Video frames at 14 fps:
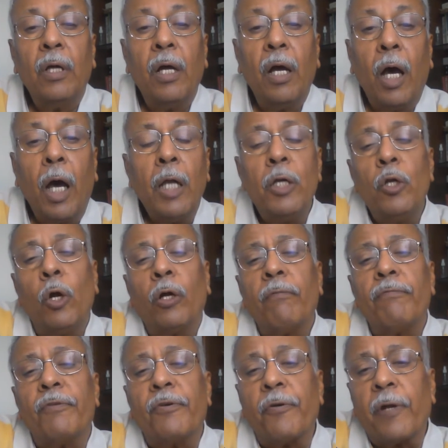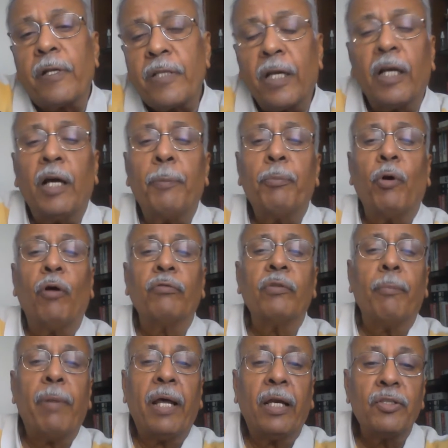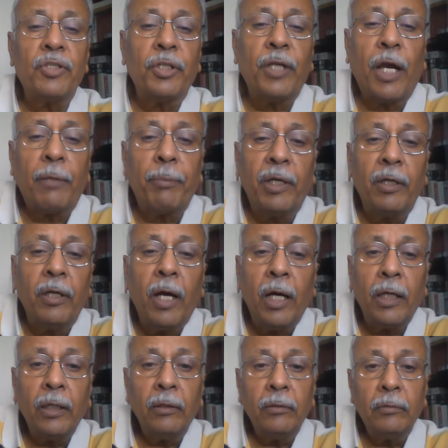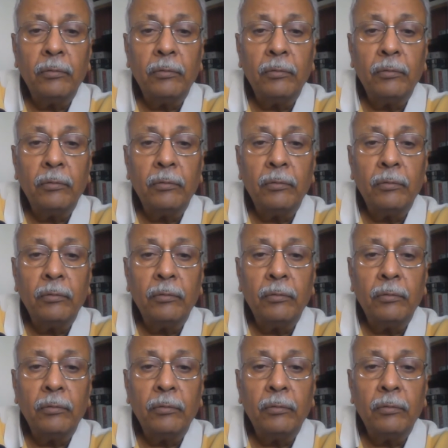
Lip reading: A lot of dressing up of the balance sheet had been done,